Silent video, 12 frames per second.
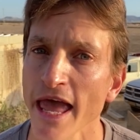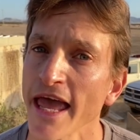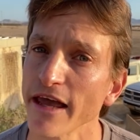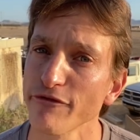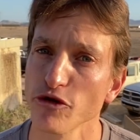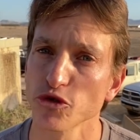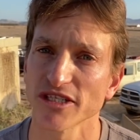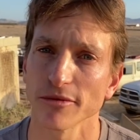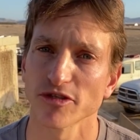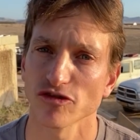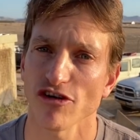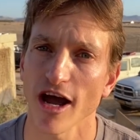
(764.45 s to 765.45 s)
If you
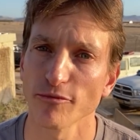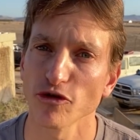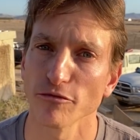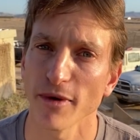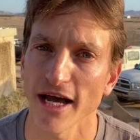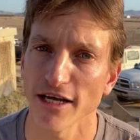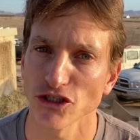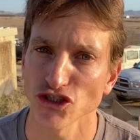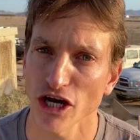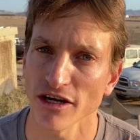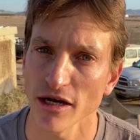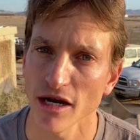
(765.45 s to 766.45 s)
subscribe to my
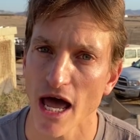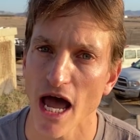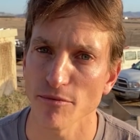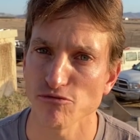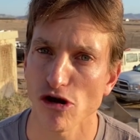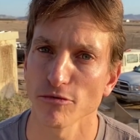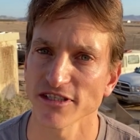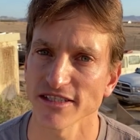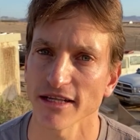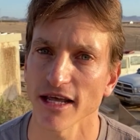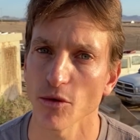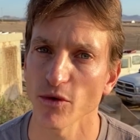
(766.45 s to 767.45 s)
channel, I promise
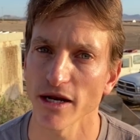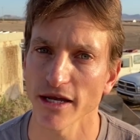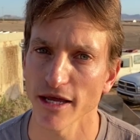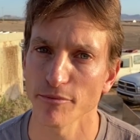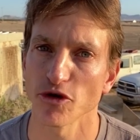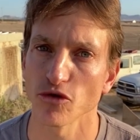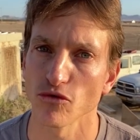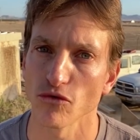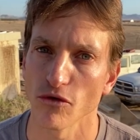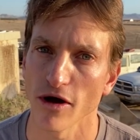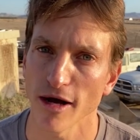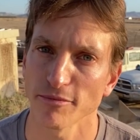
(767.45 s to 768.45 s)
that I will keep you
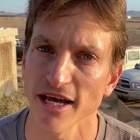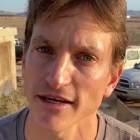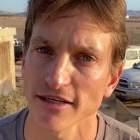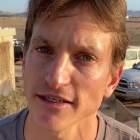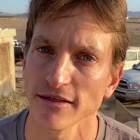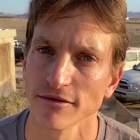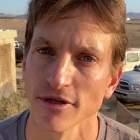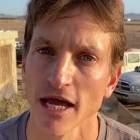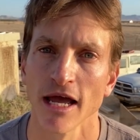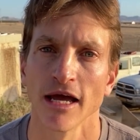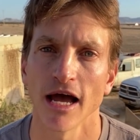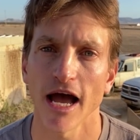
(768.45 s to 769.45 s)
updated.
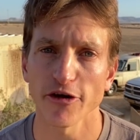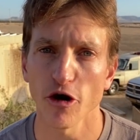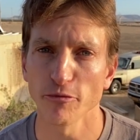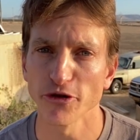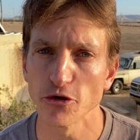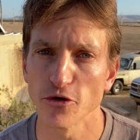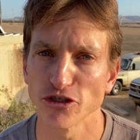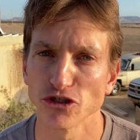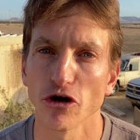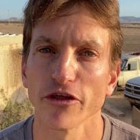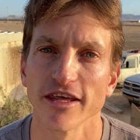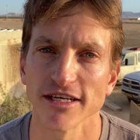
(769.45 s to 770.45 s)
I hope you
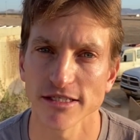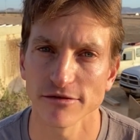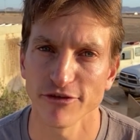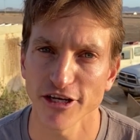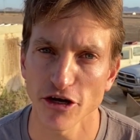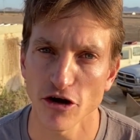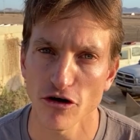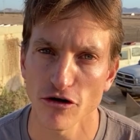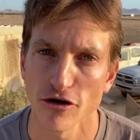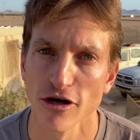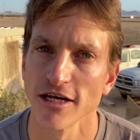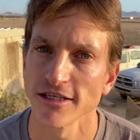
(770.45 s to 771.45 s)
enjoyed this video.
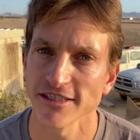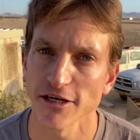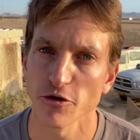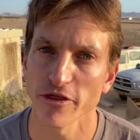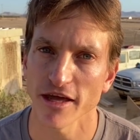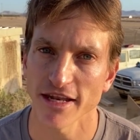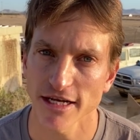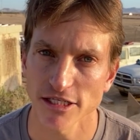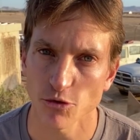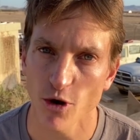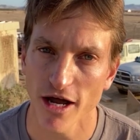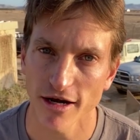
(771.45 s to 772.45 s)
See you in the
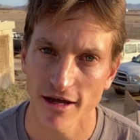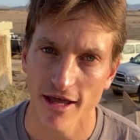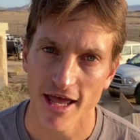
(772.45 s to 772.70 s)
next one.